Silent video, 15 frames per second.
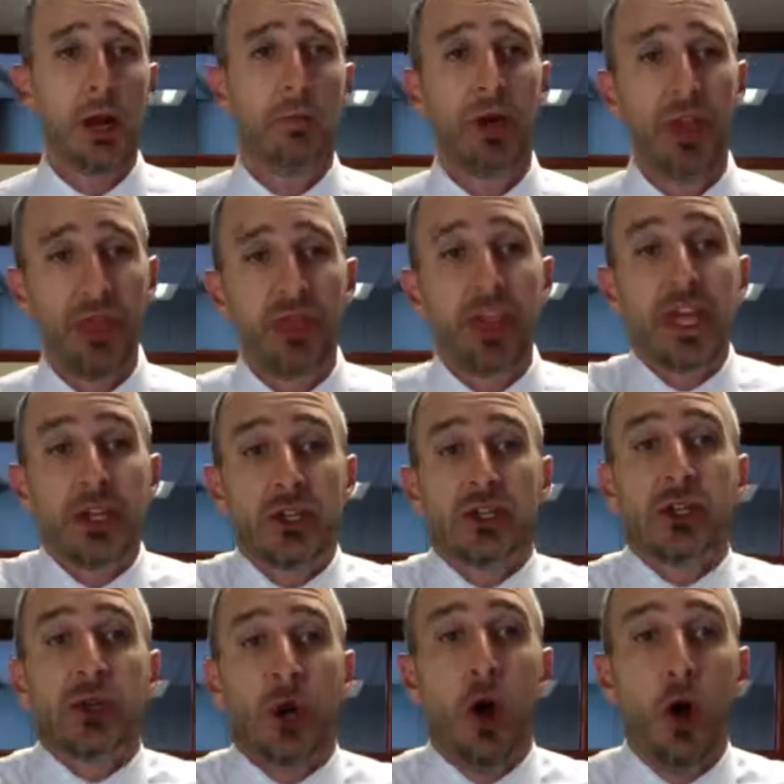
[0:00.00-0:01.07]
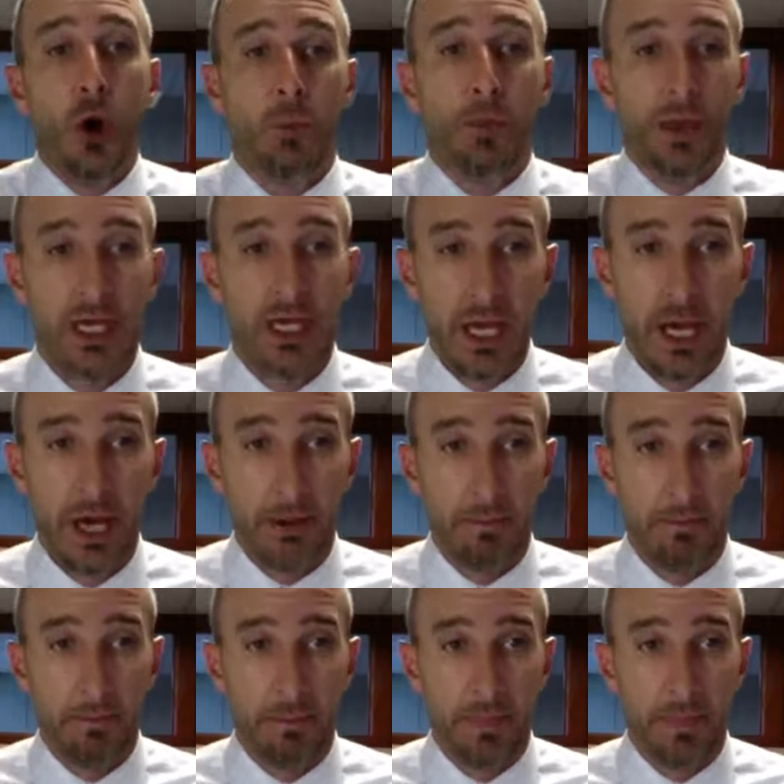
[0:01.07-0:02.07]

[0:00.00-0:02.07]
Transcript: But things are opening up.